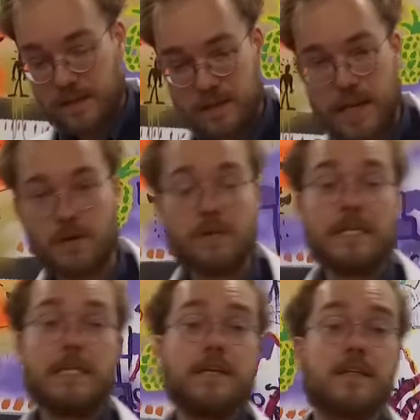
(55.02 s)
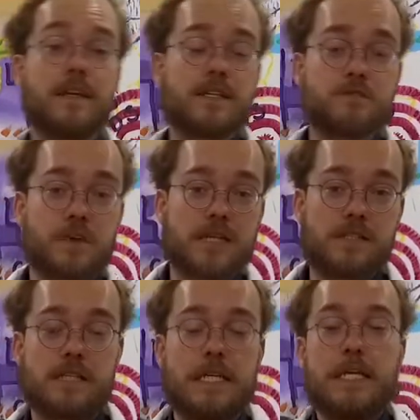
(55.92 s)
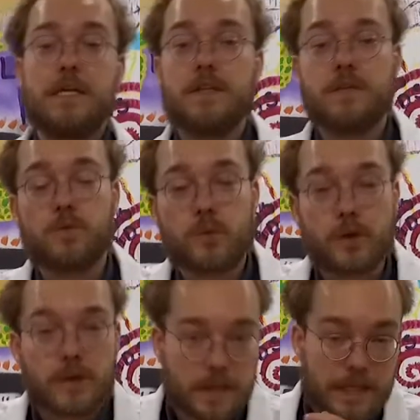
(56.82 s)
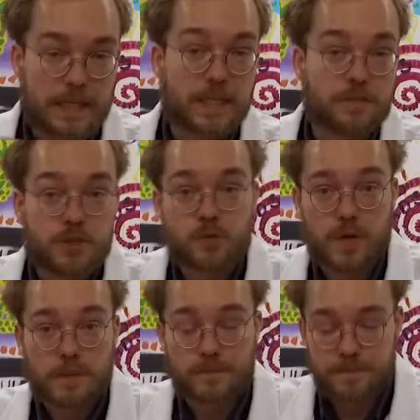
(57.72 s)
Now, in the next phase, you'll work individually